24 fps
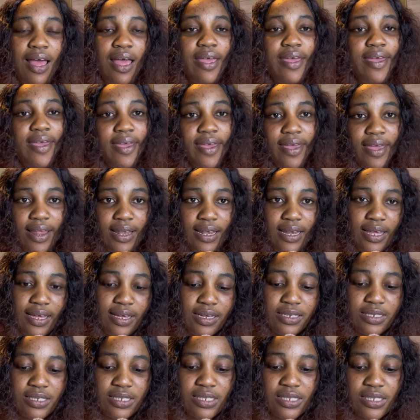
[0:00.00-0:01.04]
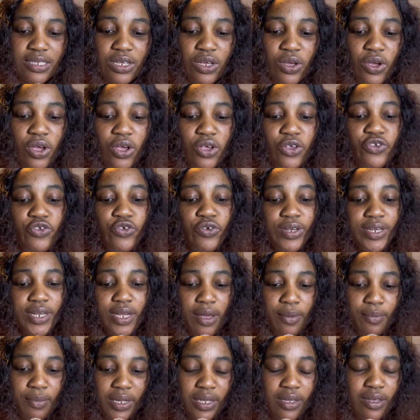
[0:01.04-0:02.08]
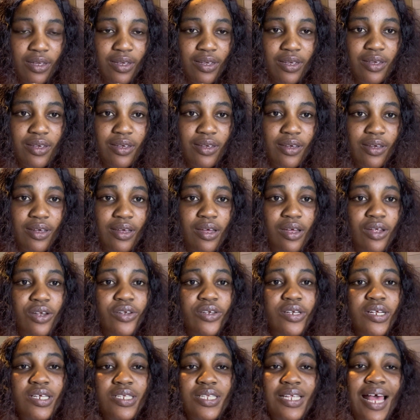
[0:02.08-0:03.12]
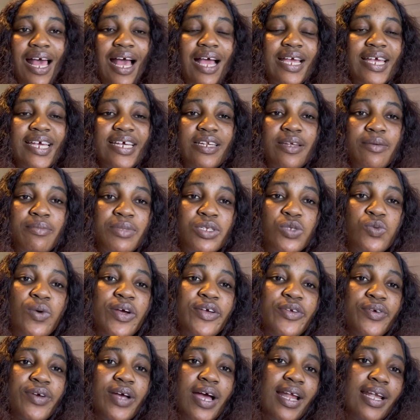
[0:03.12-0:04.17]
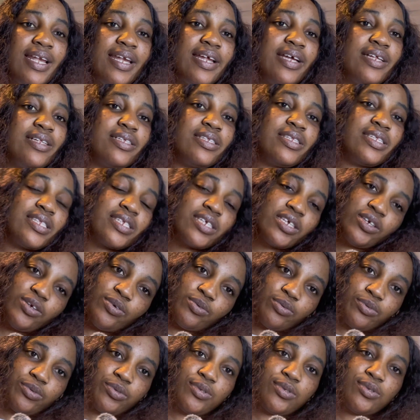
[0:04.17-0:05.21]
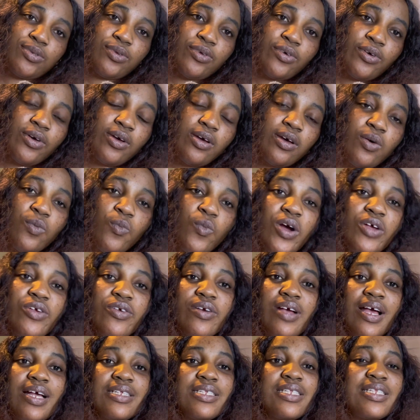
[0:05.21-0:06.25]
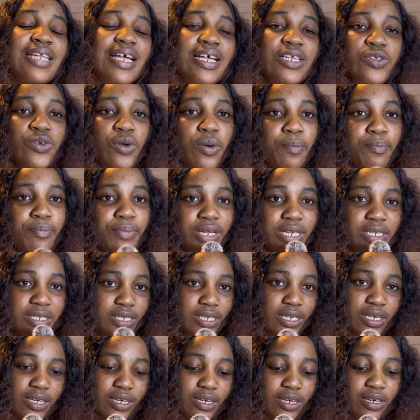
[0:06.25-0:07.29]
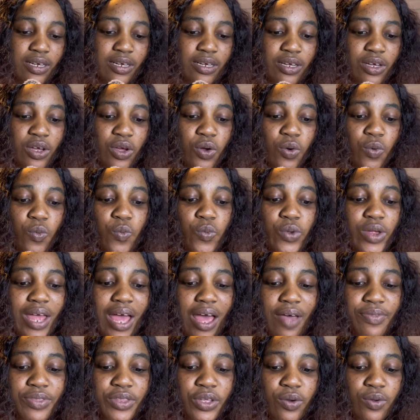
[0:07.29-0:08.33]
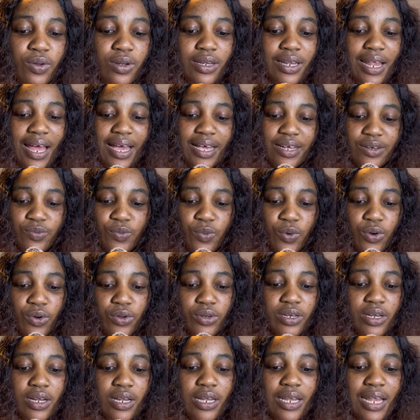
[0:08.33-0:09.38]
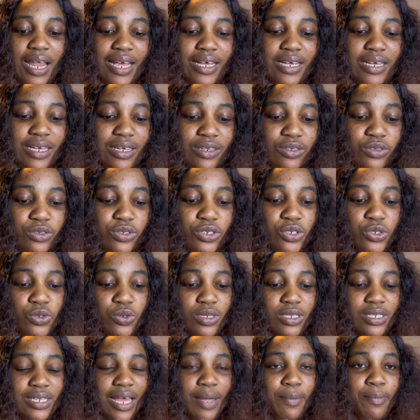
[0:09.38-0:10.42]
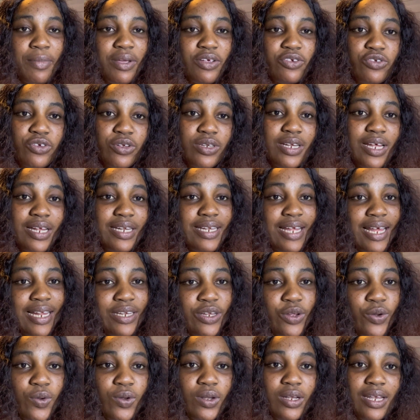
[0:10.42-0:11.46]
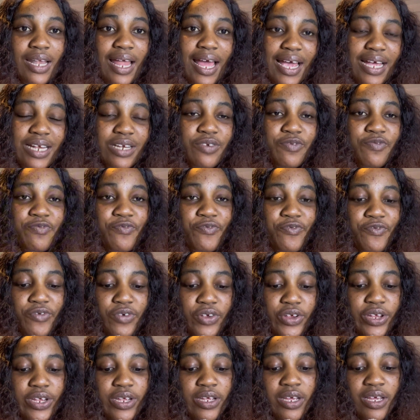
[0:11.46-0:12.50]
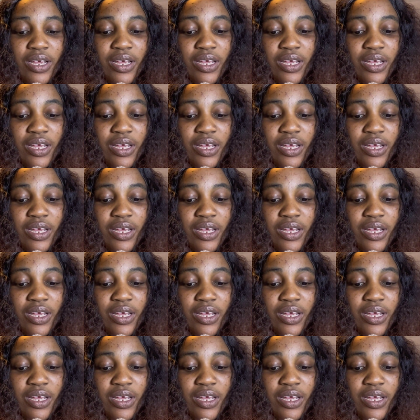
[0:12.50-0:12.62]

ALX, Udemy. These are academies where you can learn skills, where you can start your basic. We have the online one, like this ones I mentioned that they are the online free